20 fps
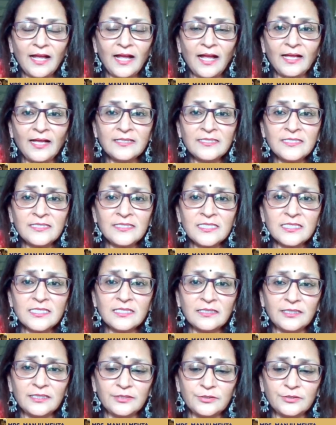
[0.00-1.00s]

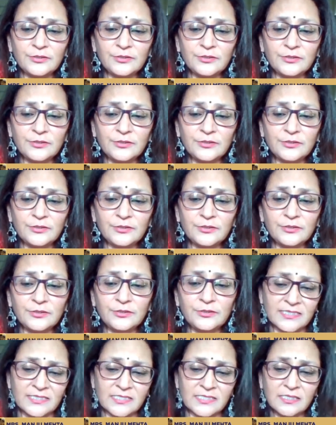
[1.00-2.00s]
And not
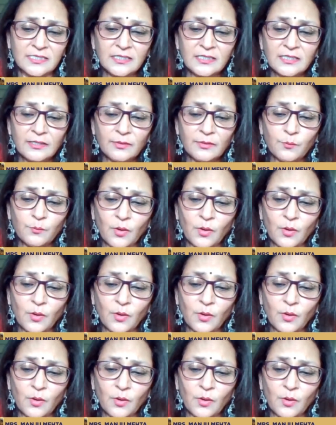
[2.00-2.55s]
only that,